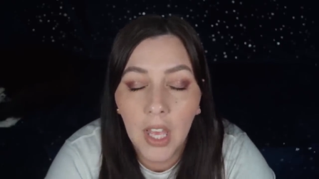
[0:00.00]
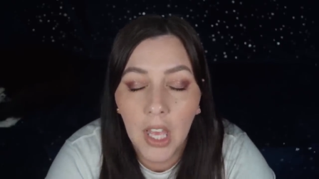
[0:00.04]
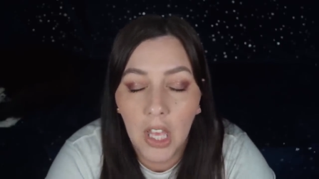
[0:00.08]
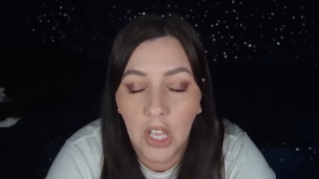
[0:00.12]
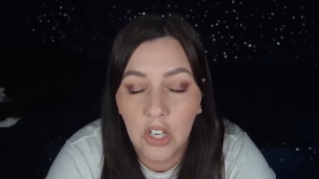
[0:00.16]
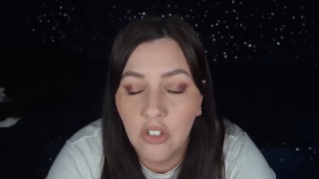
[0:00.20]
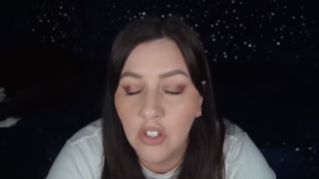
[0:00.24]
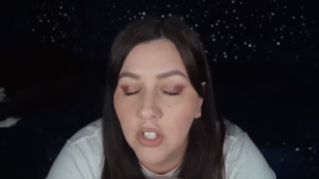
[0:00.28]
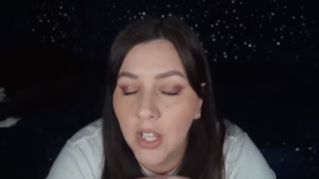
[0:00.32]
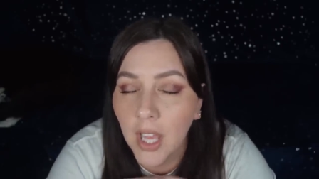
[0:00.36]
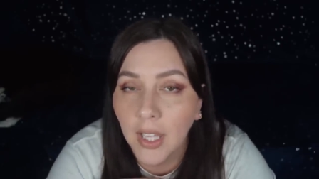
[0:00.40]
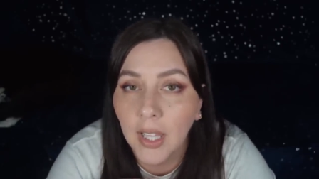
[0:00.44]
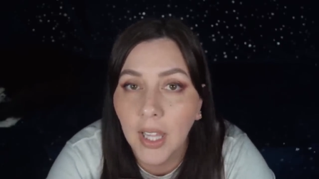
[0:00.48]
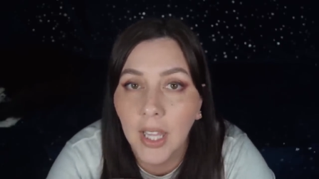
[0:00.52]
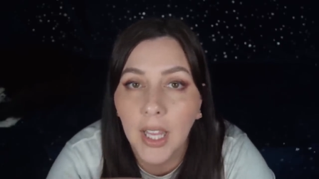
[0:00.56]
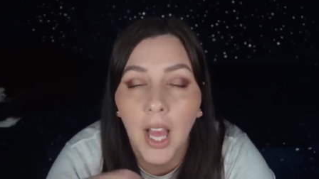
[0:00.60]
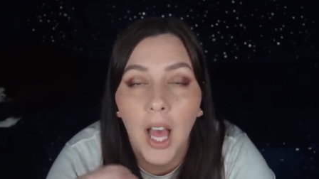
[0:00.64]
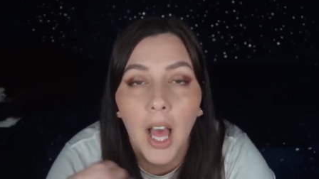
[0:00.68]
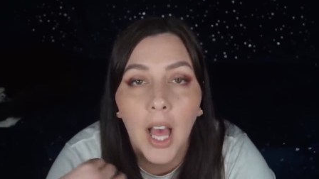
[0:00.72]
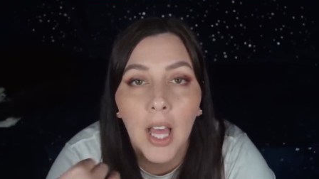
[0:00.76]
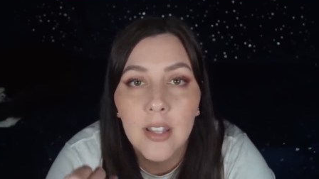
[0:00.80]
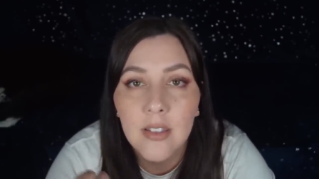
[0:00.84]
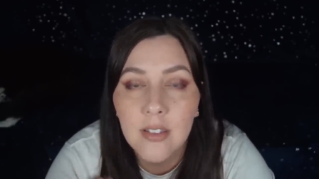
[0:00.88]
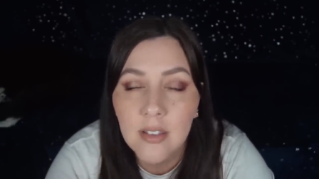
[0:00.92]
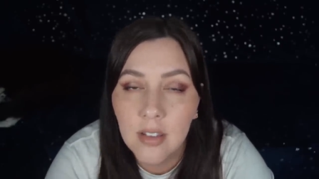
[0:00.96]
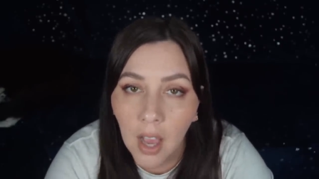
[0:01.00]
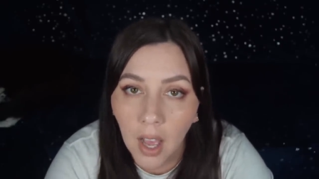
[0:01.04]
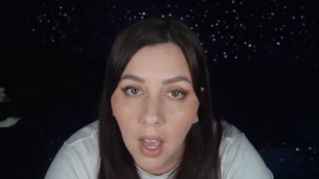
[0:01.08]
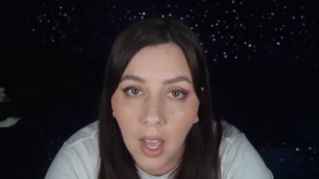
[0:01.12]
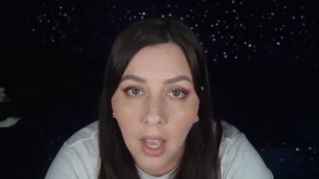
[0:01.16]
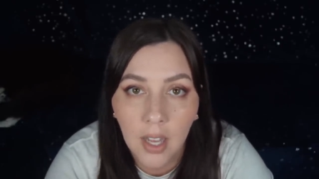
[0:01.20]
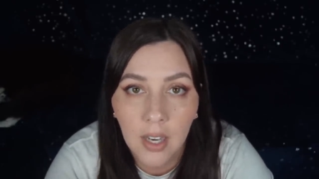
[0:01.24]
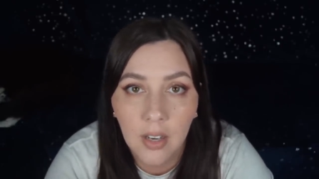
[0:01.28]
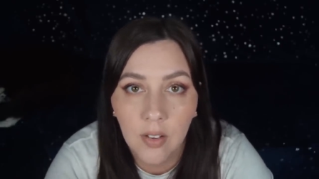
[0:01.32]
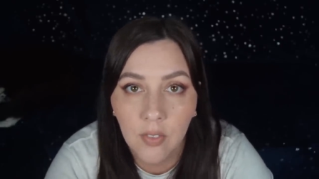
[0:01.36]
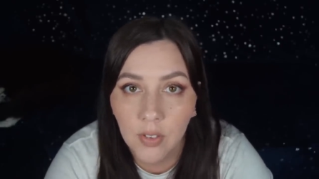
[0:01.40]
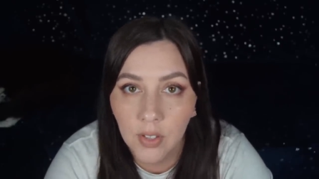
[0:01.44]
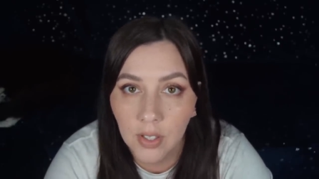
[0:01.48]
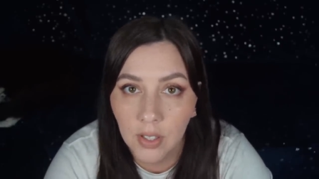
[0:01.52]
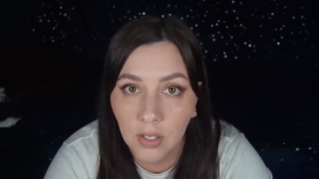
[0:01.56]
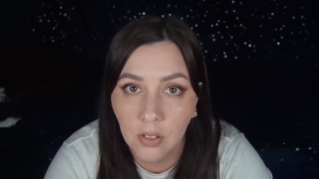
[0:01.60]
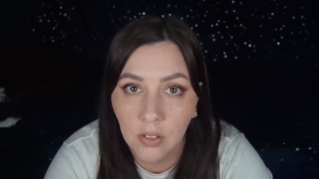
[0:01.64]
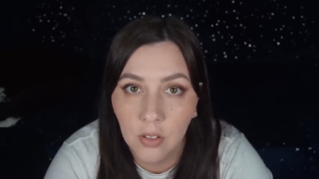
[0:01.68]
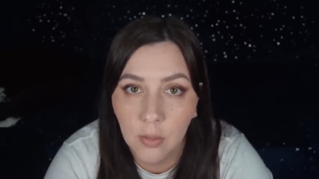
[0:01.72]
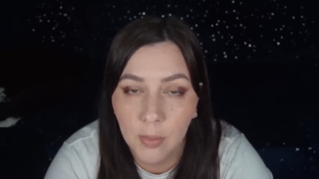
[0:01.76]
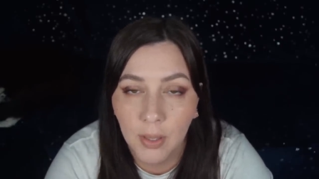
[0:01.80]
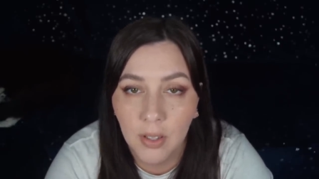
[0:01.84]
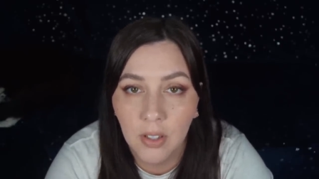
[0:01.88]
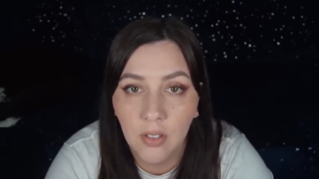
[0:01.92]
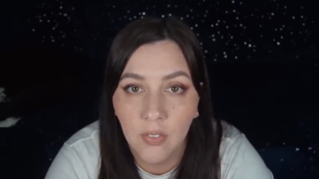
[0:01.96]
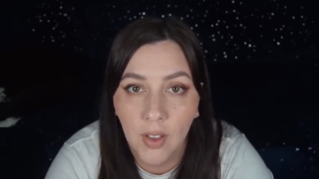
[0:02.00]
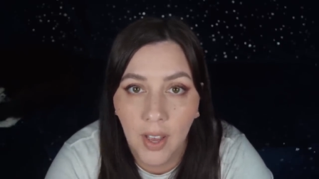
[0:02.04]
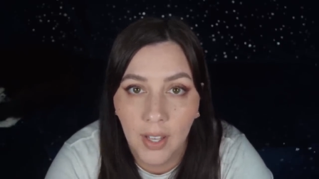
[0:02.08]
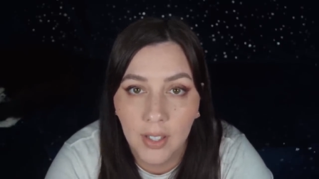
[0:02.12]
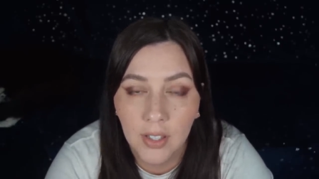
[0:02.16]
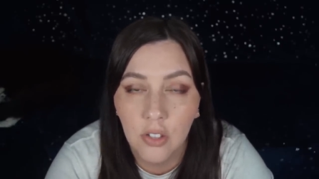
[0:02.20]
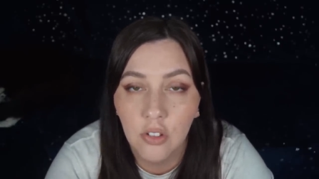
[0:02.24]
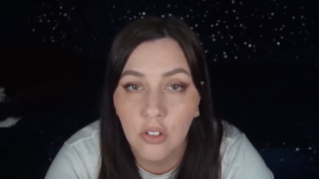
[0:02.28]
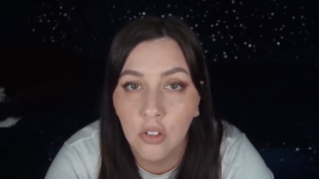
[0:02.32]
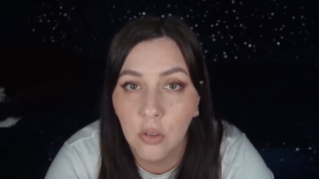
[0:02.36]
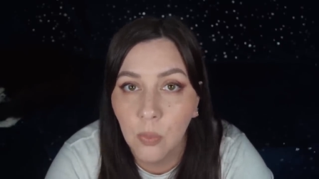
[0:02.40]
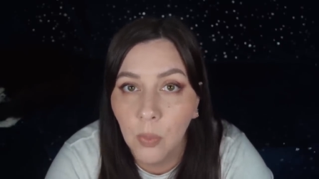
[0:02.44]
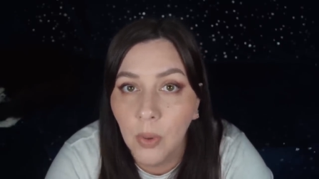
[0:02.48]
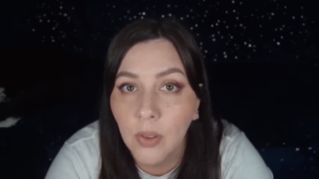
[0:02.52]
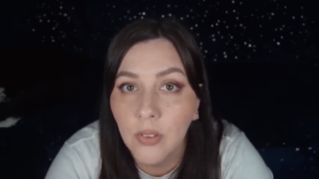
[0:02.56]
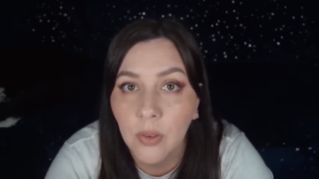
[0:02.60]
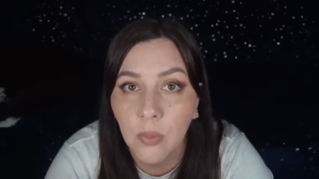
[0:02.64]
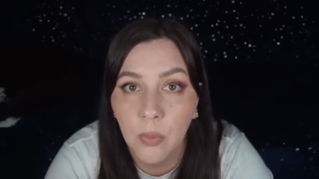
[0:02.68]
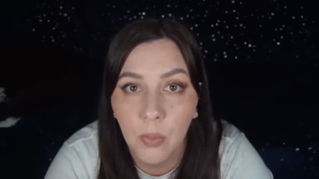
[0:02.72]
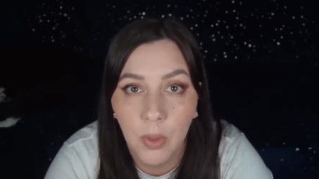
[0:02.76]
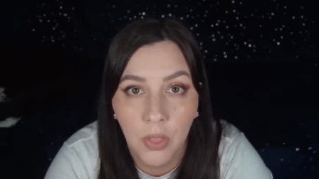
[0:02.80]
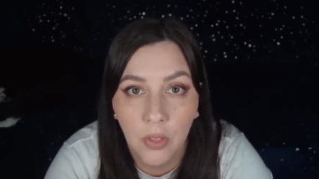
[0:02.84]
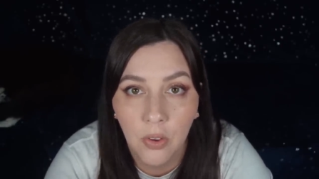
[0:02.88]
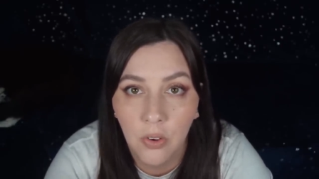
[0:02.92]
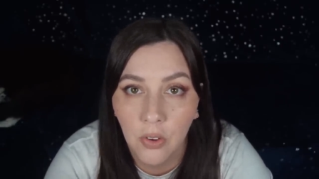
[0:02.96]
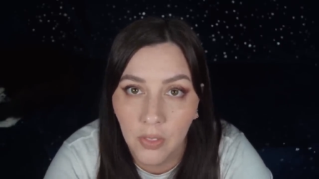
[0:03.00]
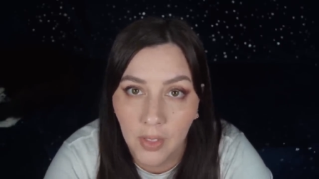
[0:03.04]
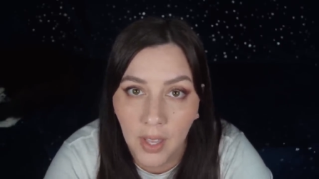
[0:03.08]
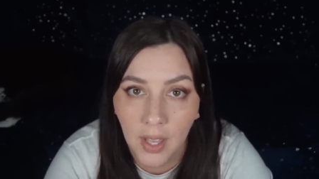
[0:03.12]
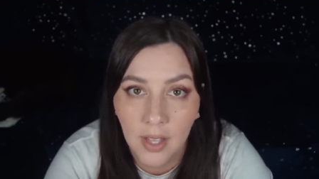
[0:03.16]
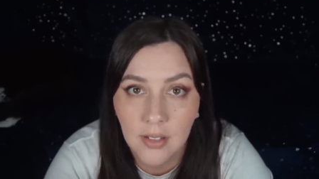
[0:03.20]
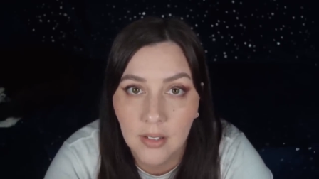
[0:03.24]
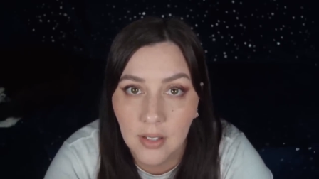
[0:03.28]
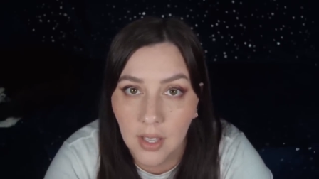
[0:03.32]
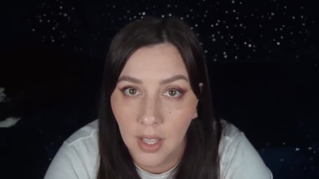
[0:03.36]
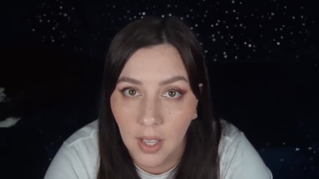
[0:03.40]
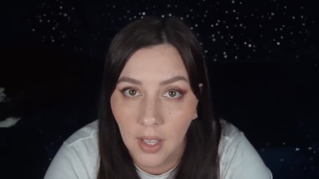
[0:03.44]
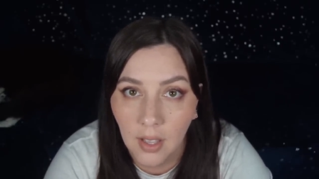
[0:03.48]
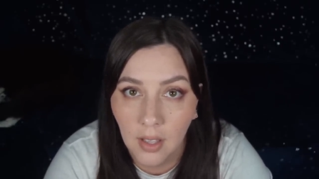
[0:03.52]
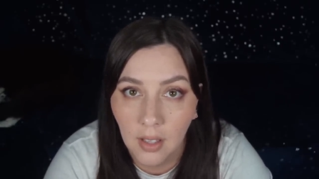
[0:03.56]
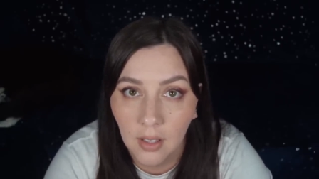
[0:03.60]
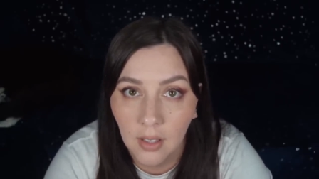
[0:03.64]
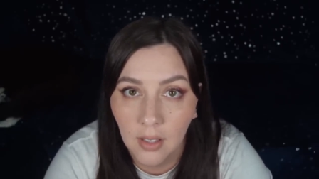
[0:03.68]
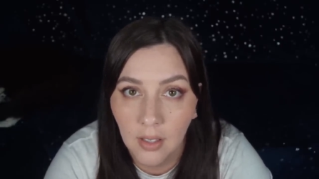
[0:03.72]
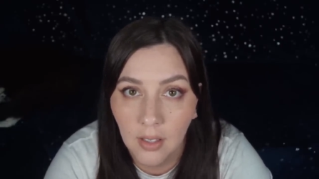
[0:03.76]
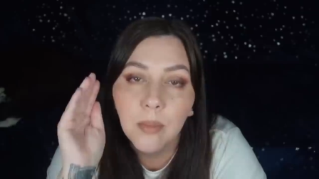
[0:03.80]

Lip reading: And she had like a ton of guilt about the fact that she wasn't with her that day.